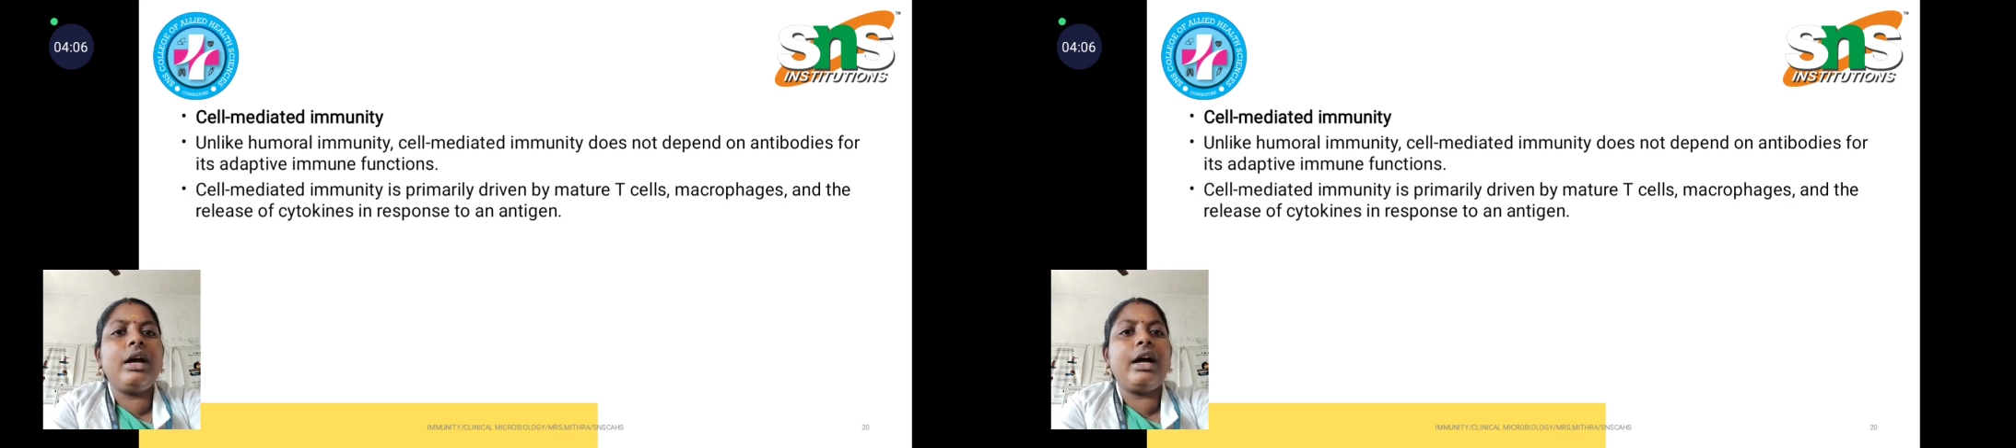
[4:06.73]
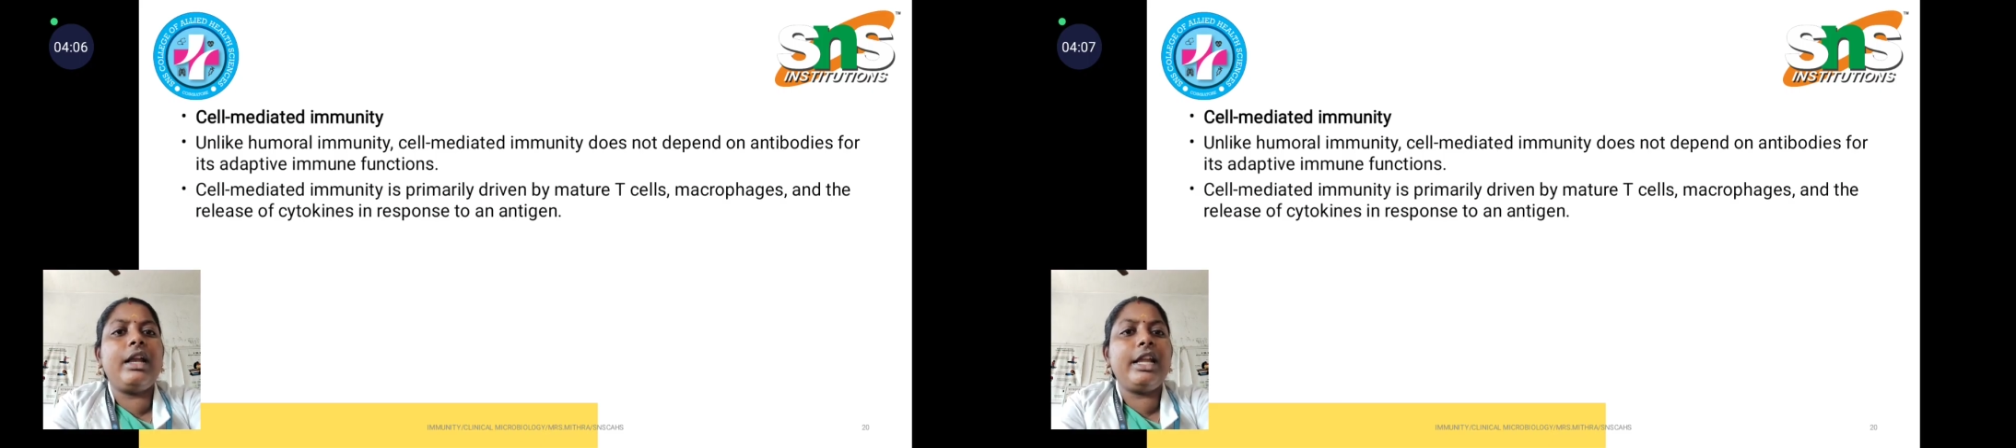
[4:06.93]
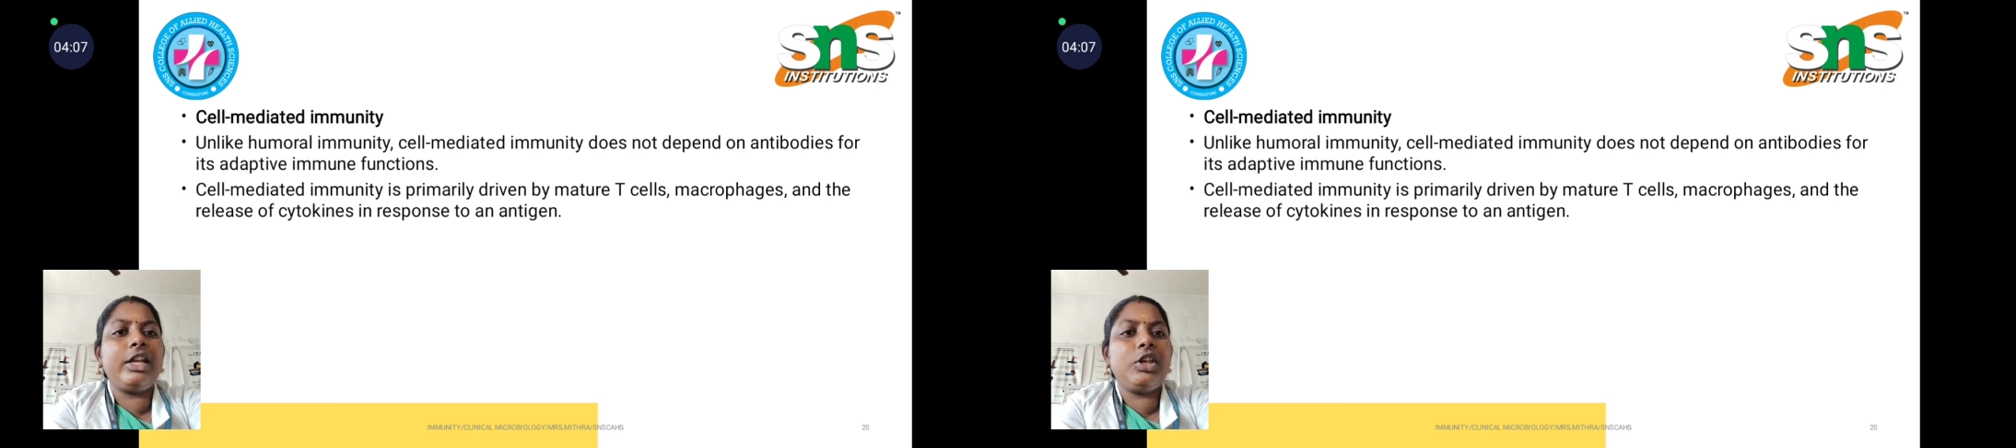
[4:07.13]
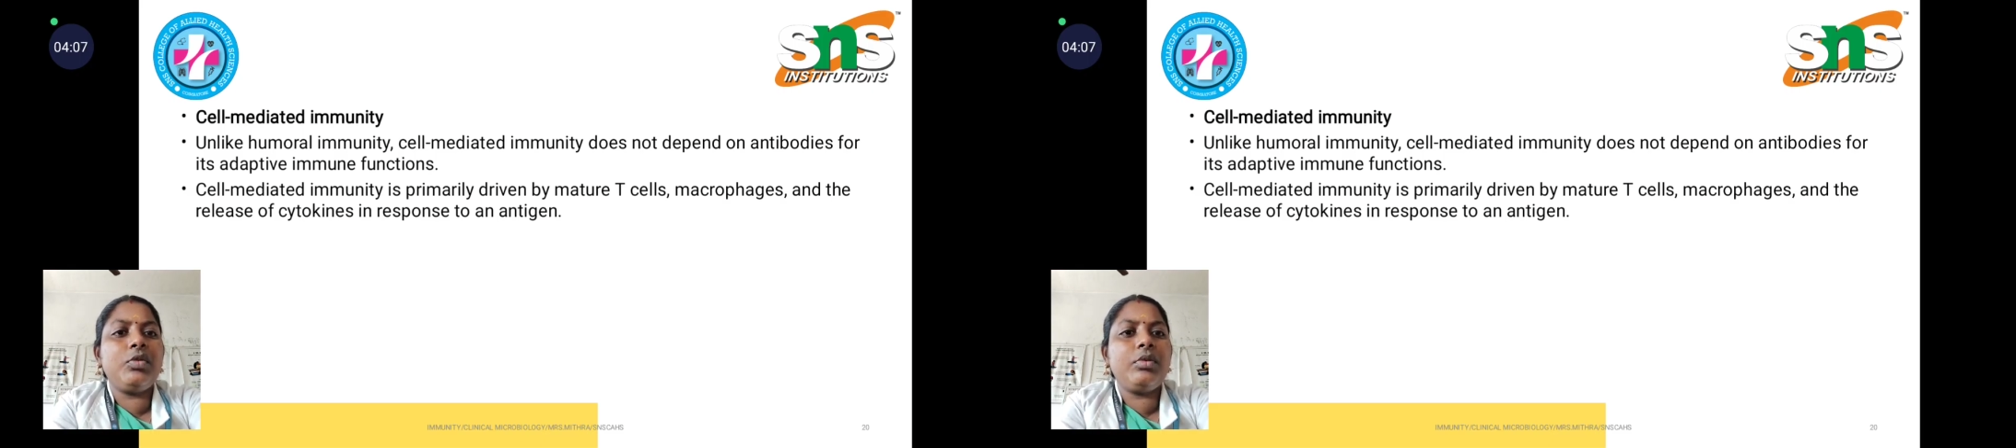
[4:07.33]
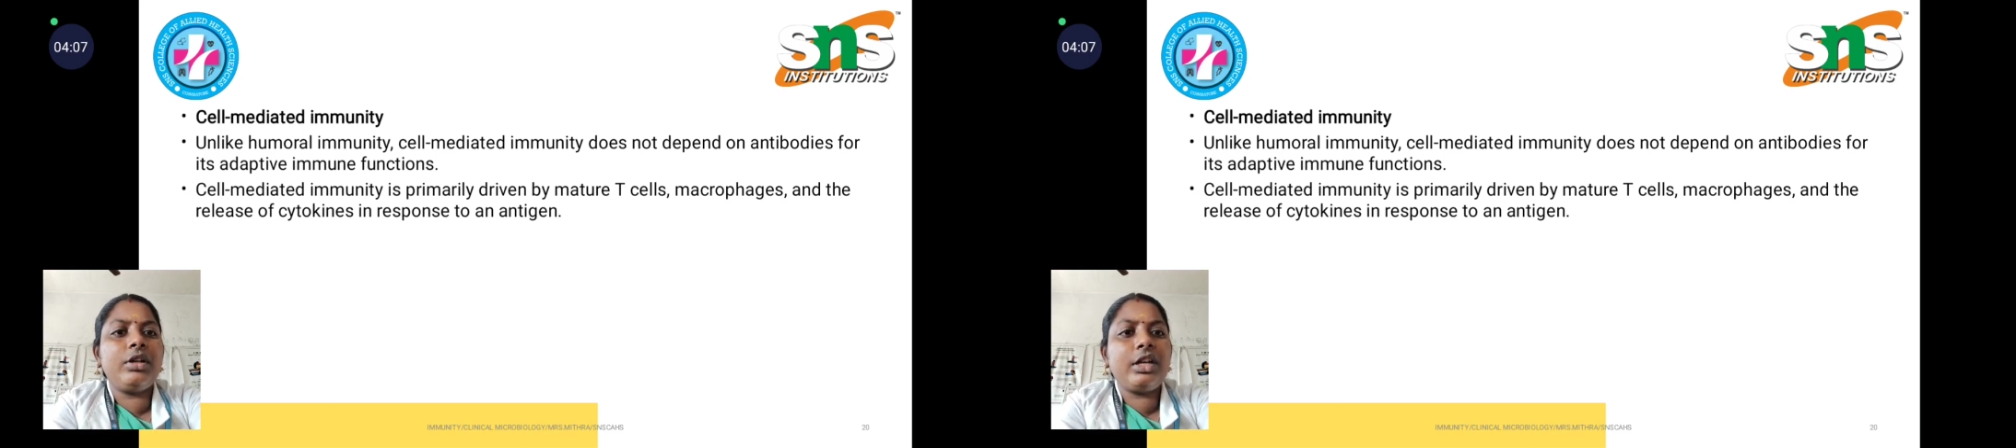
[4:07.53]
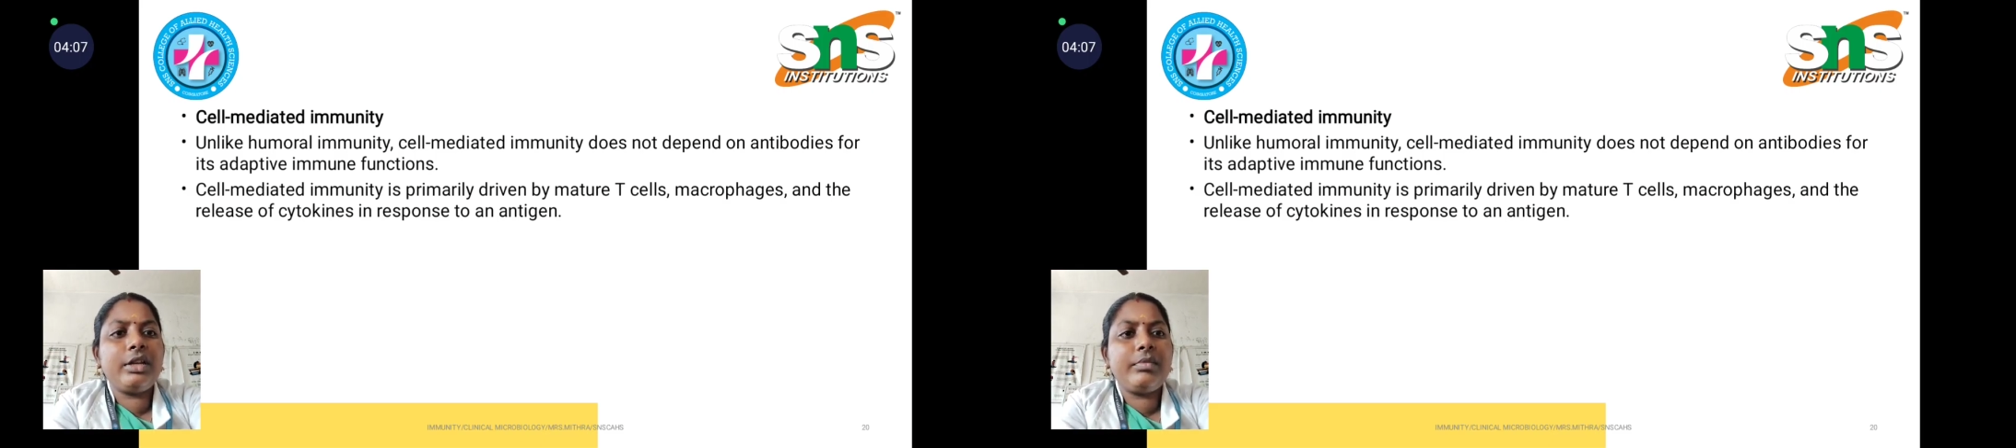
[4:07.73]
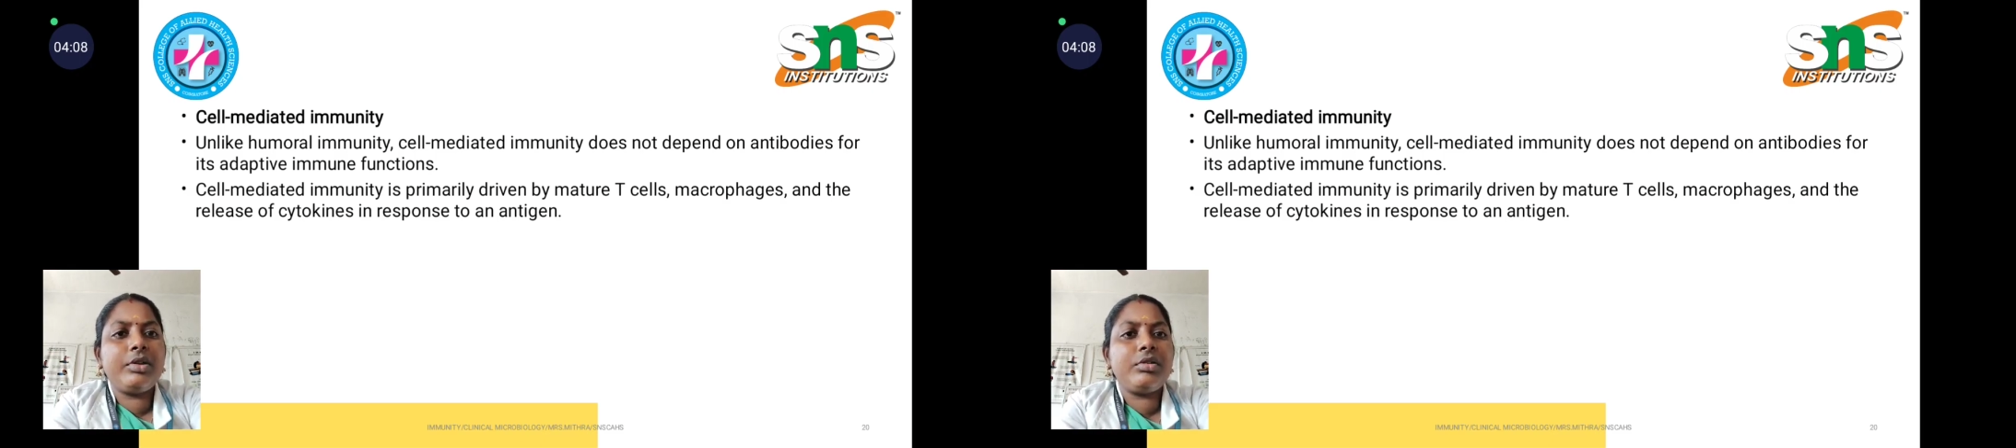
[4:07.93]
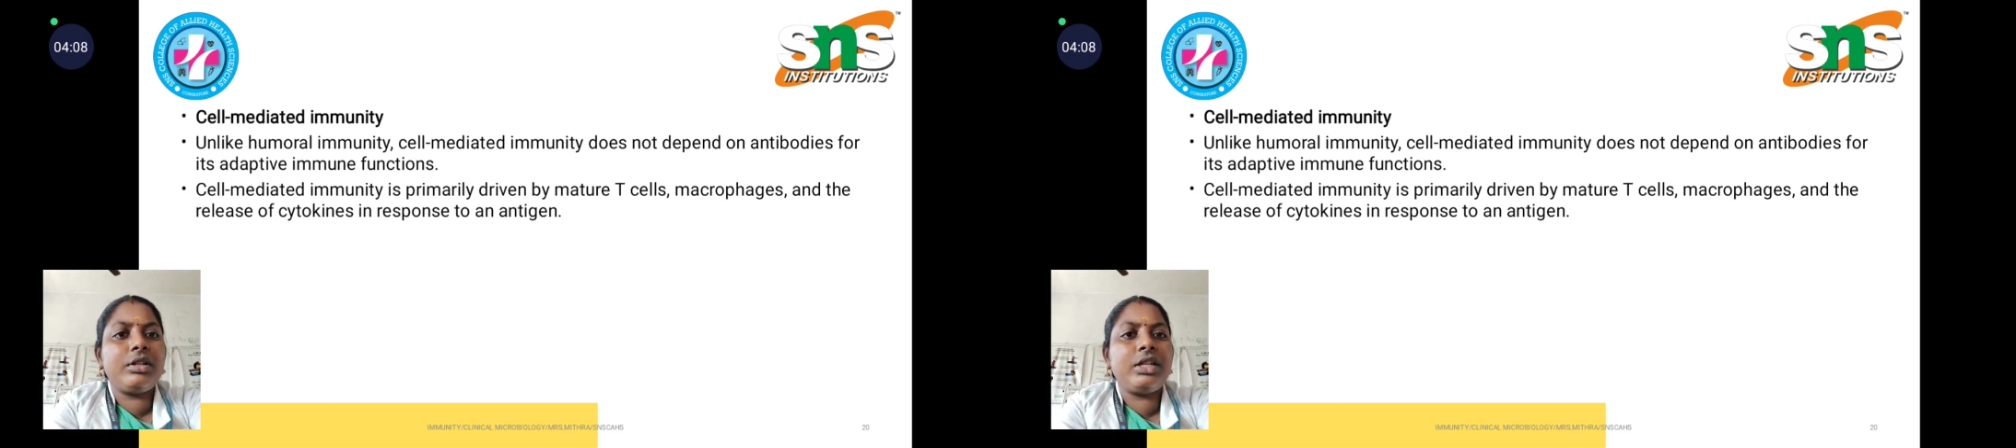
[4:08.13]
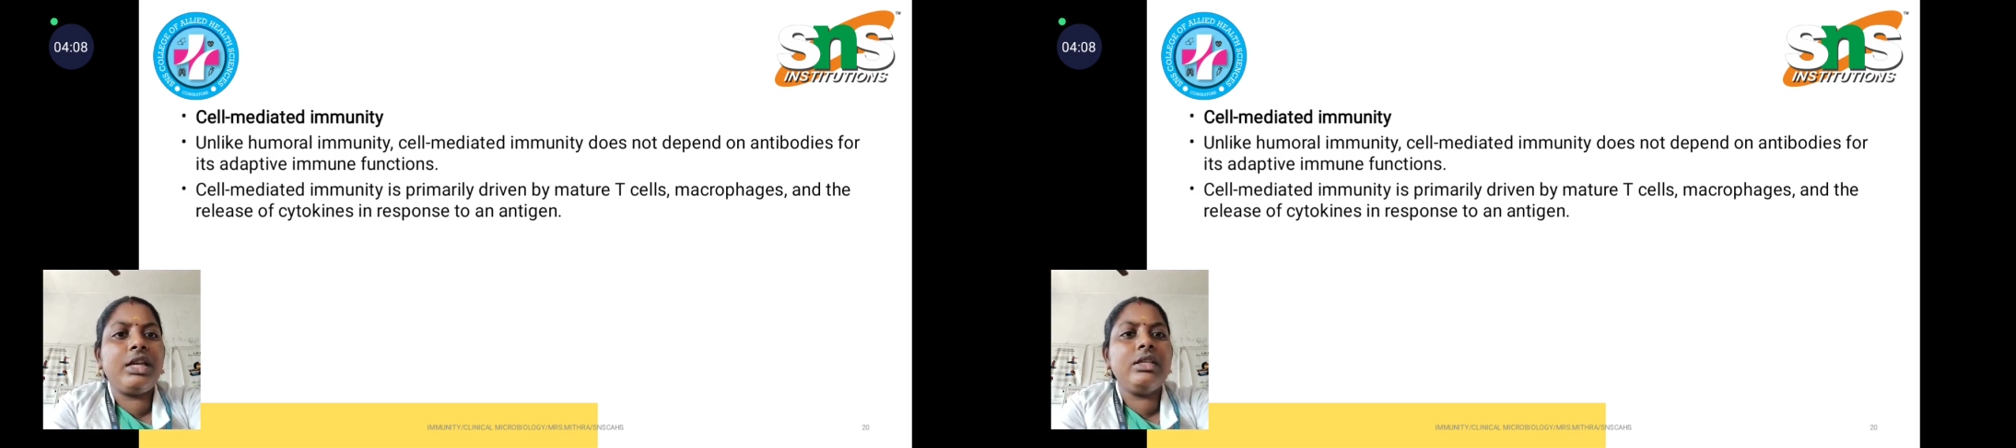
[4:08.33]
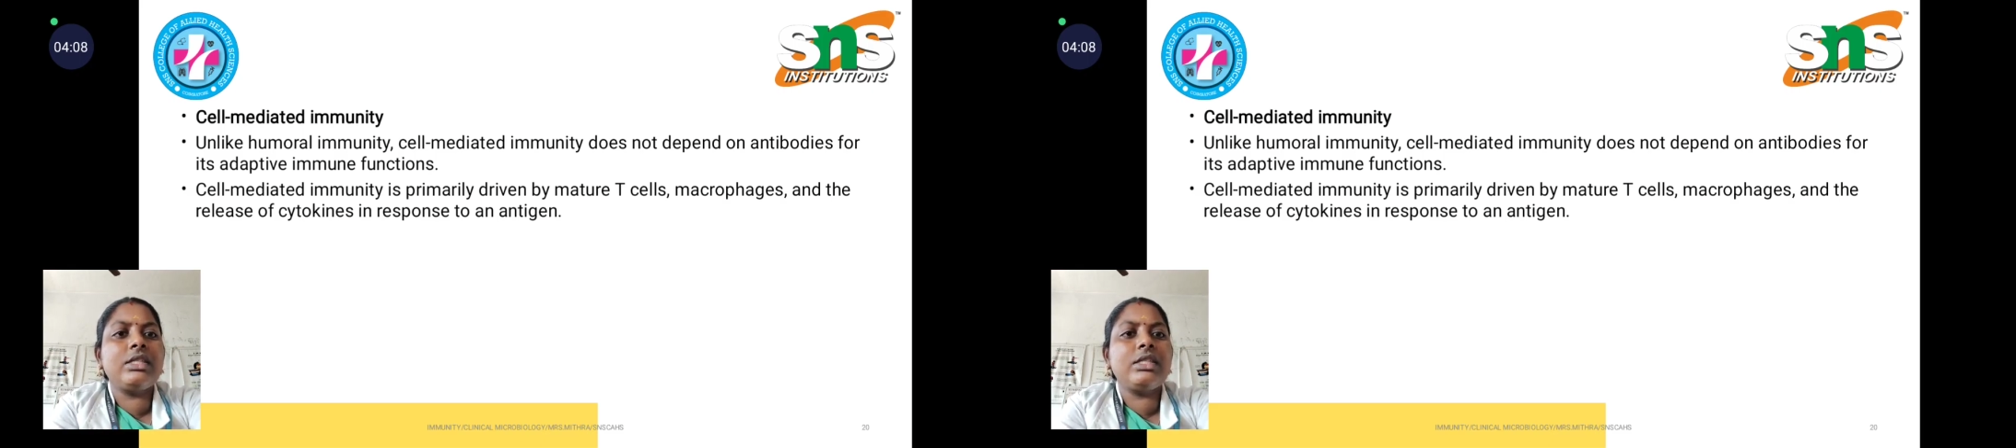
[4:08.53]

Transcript: unlike humoral immunity,